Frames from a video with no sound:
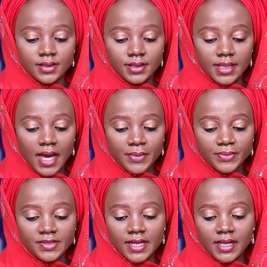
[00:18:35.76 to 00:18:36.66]
Diab
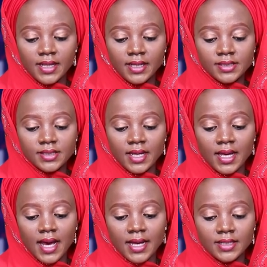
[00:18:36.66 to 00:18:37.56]
said this
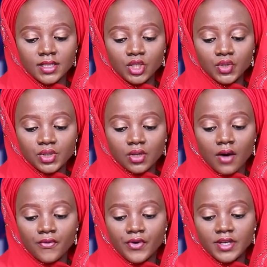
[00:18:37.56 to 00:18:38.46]
at a news
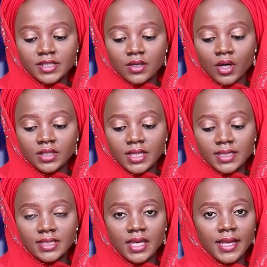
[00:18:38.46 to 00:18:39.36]
conference on
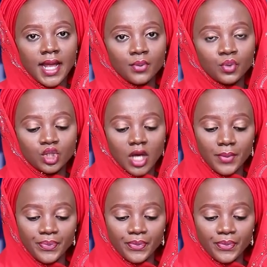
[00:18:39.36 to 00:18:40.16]
Thursday in Abuja.